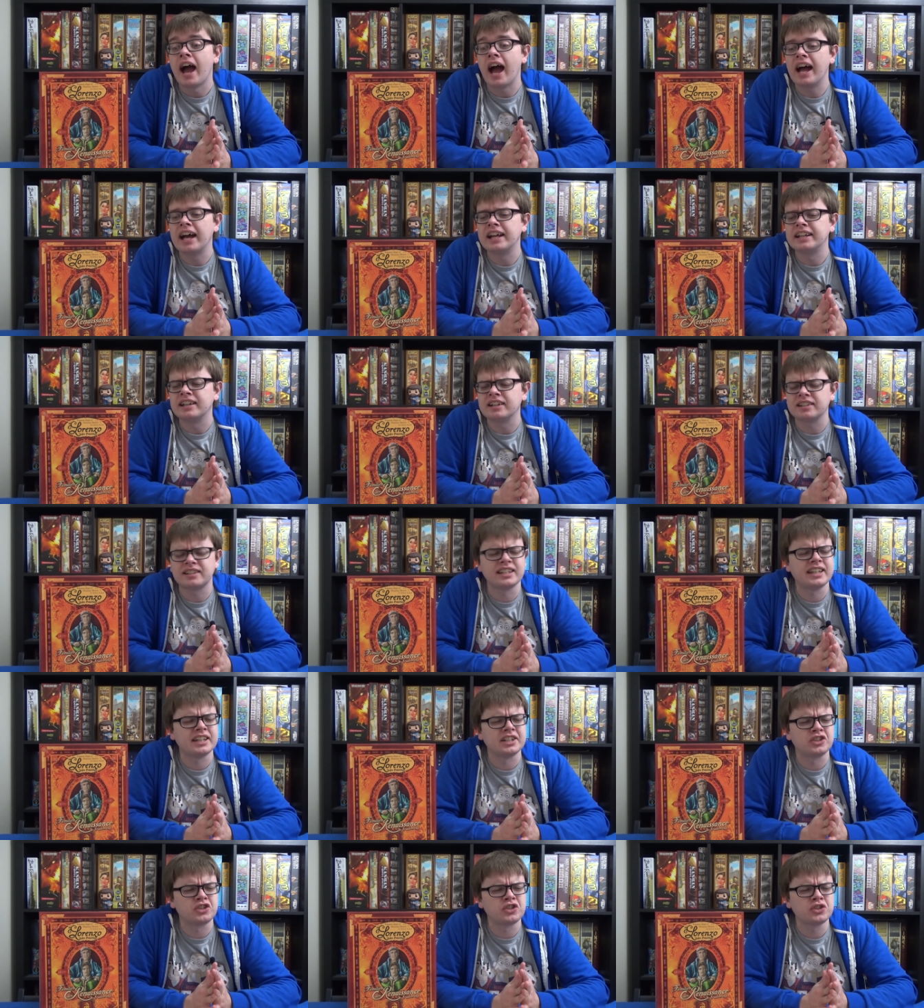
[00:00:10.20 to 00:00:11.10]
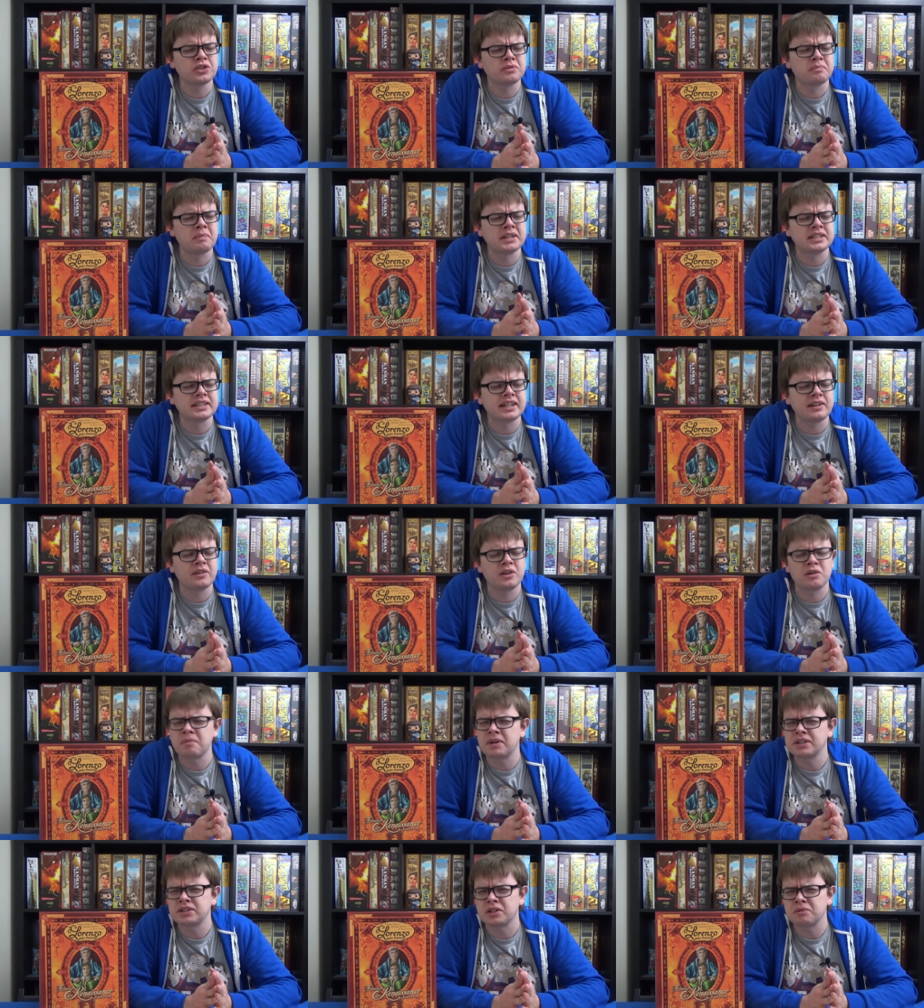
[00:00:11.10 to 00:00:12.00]
and I think it just missed out
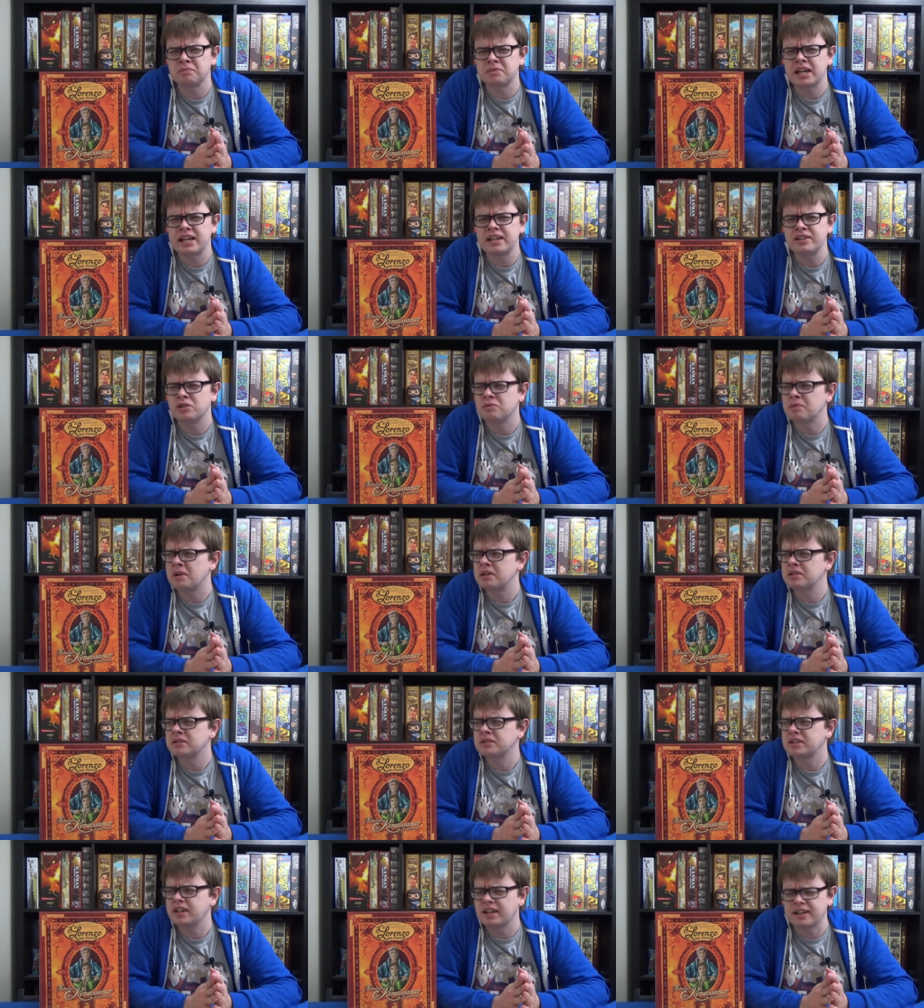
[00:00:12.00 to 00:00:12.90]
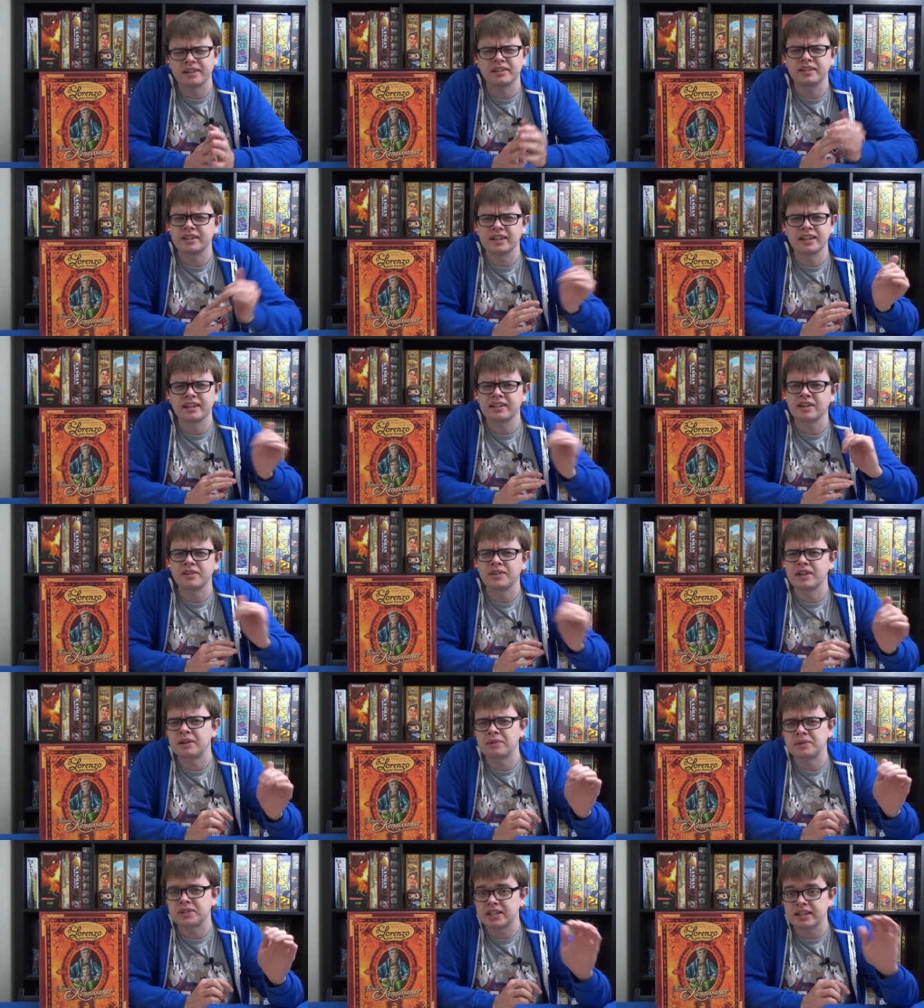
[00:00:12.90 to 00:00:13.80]
on my top 10, or yeah, I think I don't
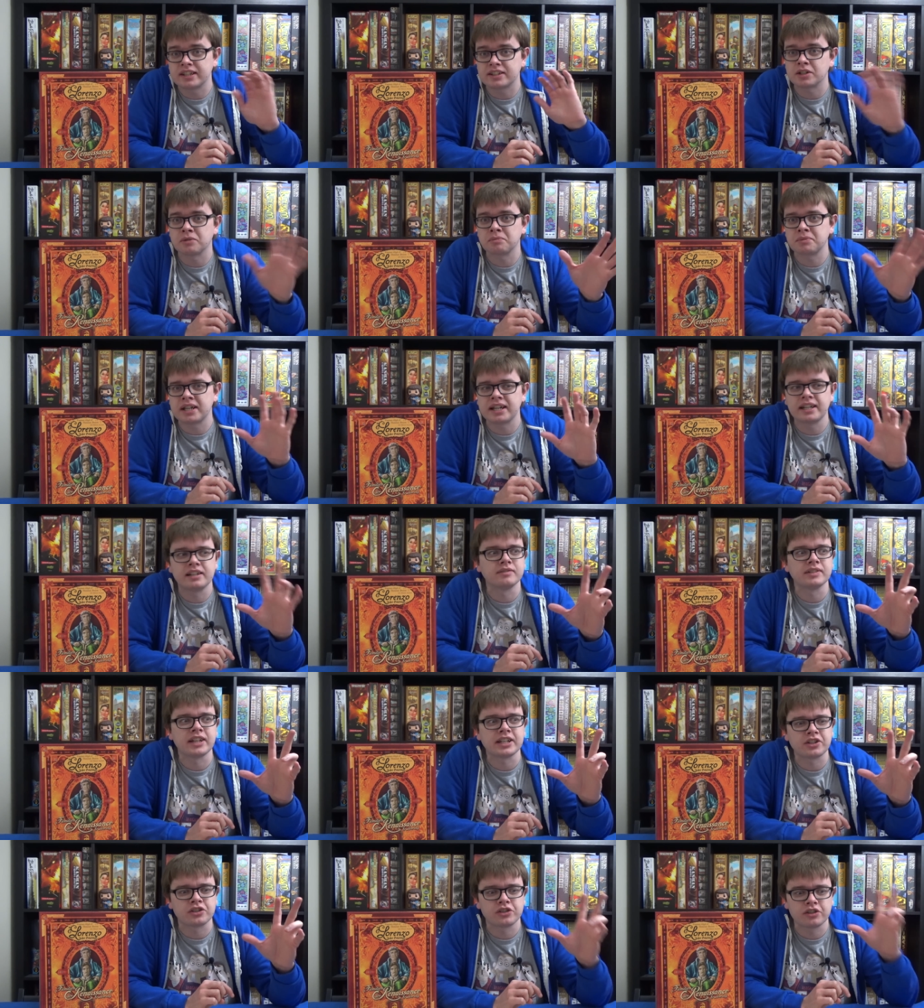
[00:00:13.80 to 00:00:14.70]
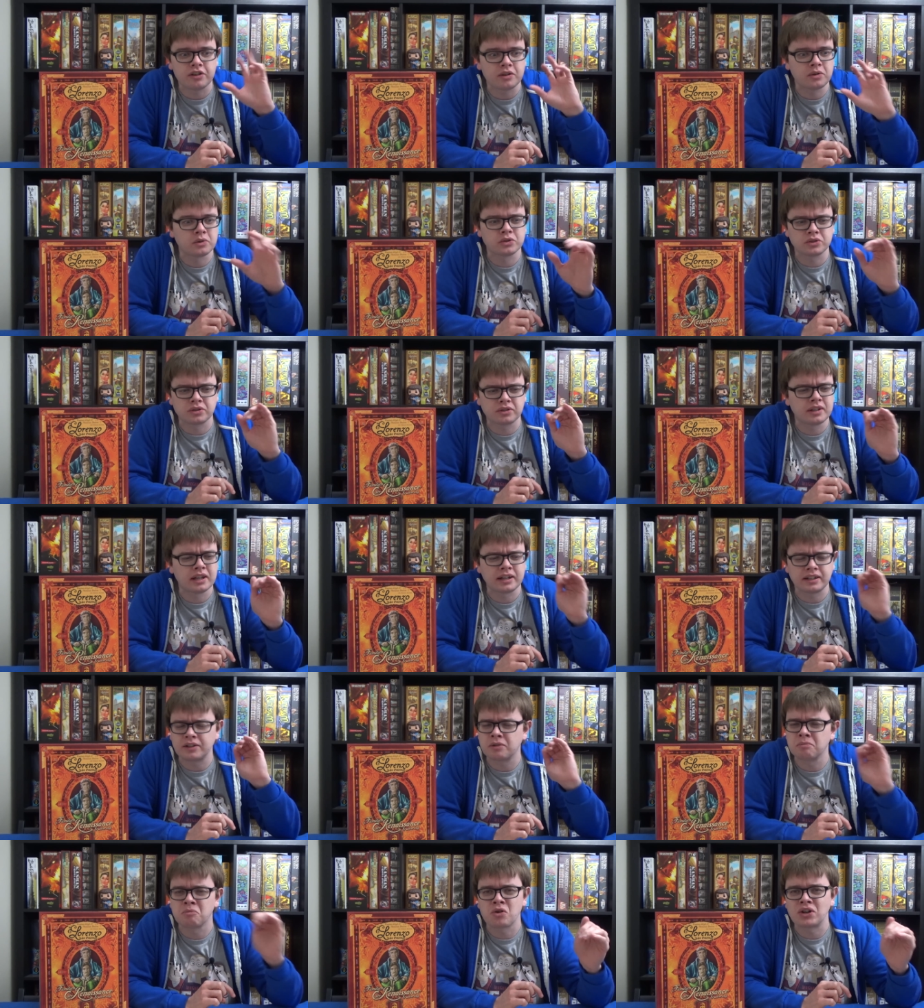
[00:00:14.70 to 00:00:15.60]
think it was in the top 10 of last year. It was
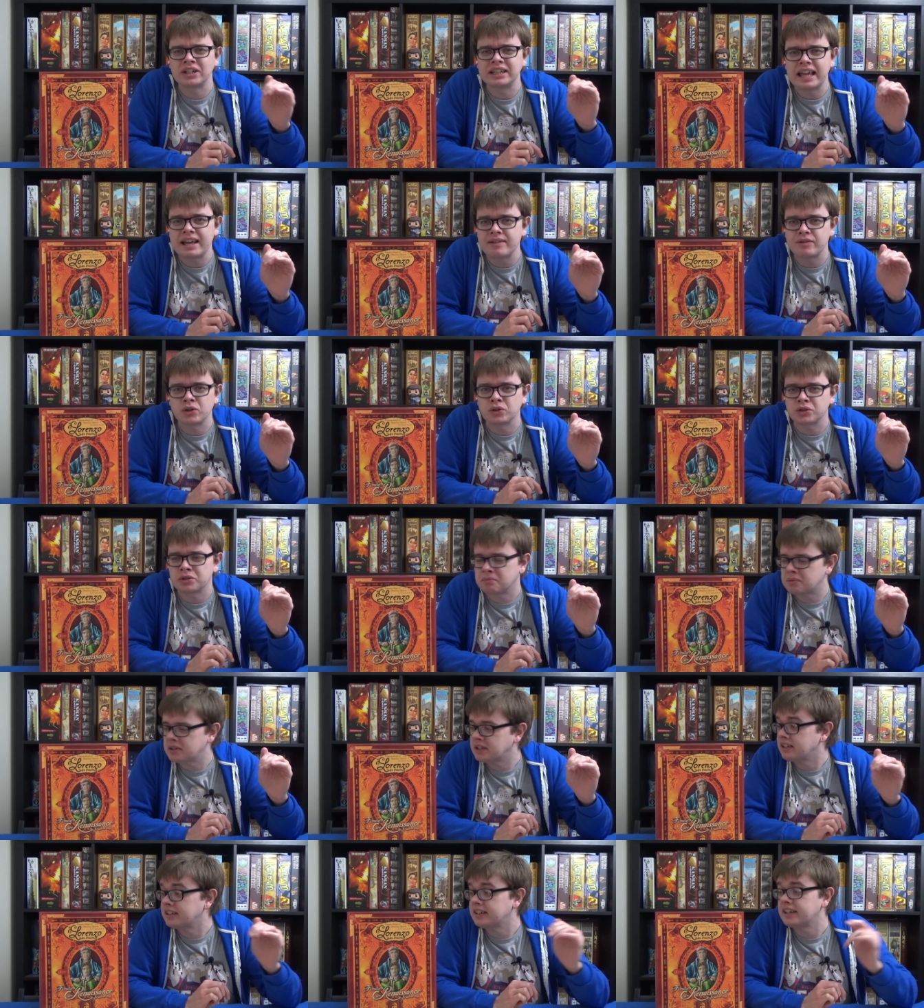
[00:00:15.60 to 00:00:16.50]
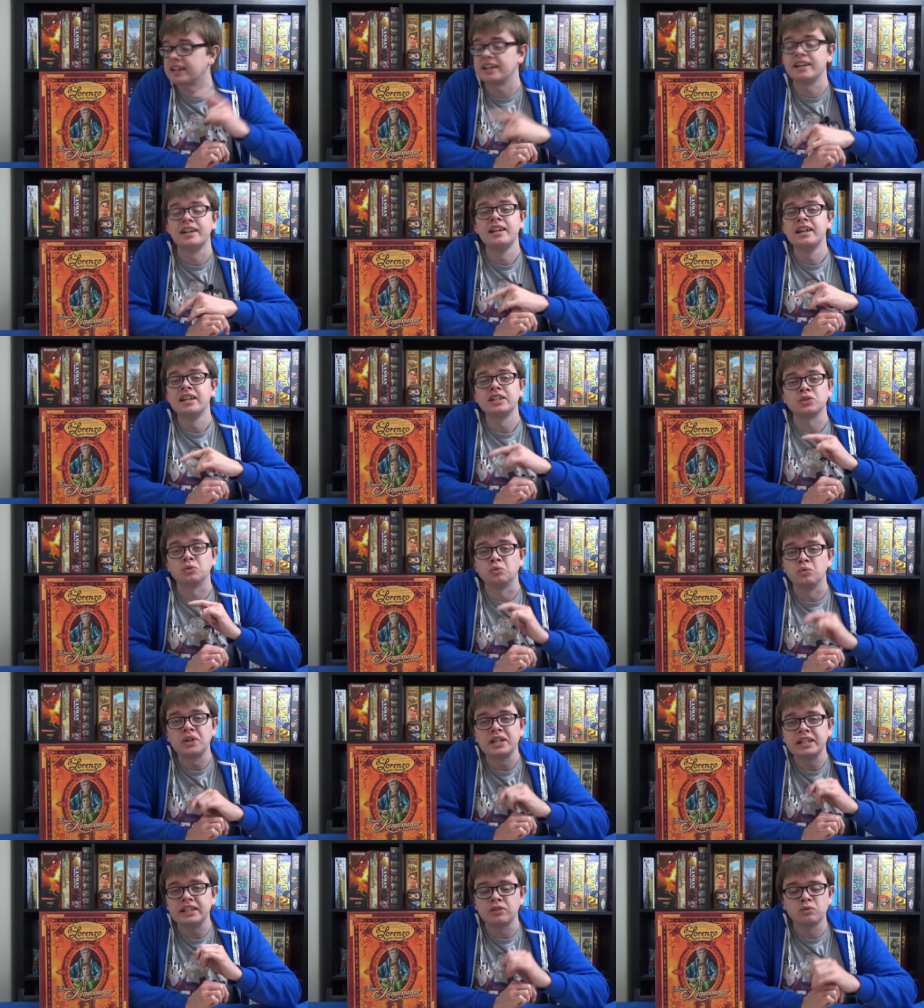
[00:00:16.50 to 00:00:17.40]
like number 11 or something like that. It's a
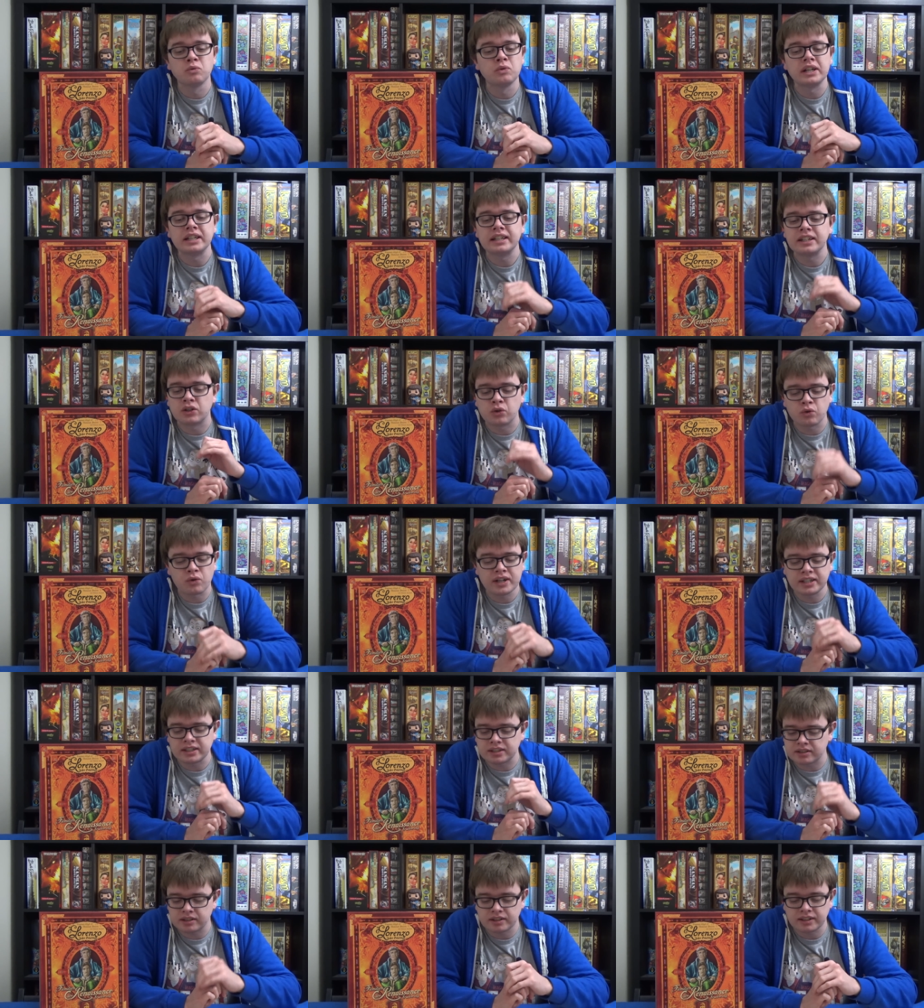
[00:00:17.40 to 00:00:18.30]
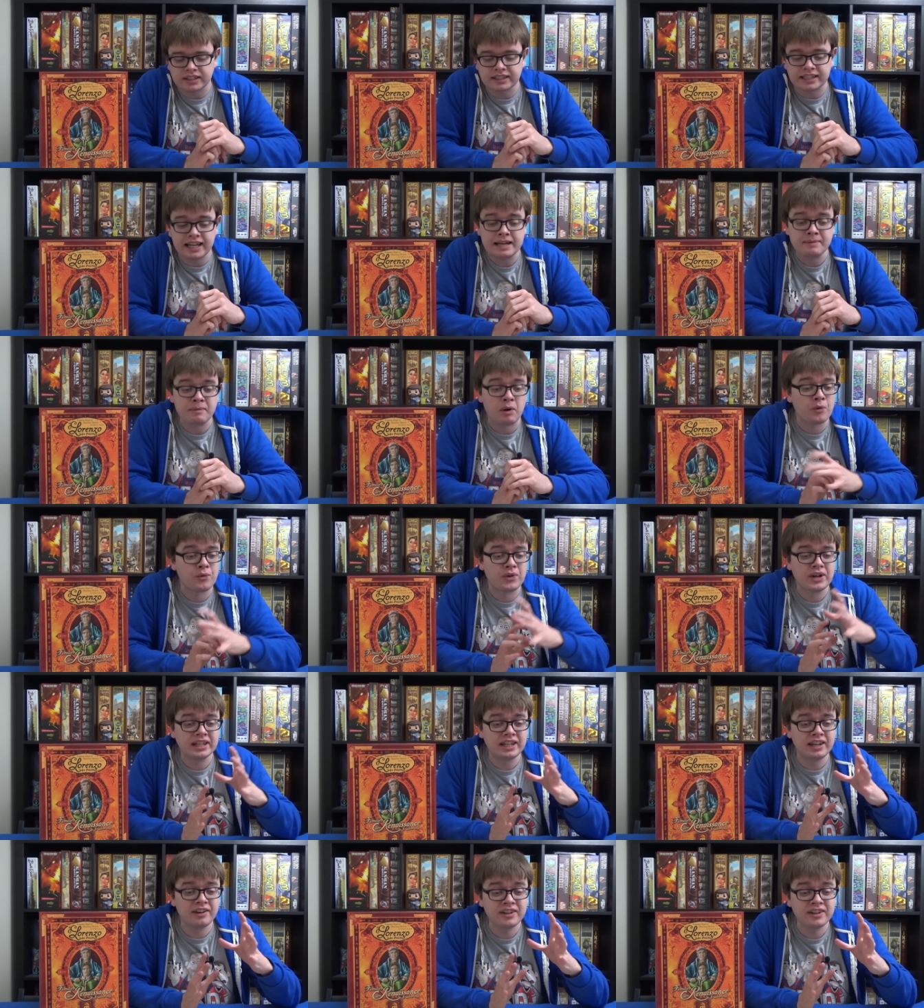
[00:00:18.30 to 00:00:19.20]
really, really great, solid game, a really,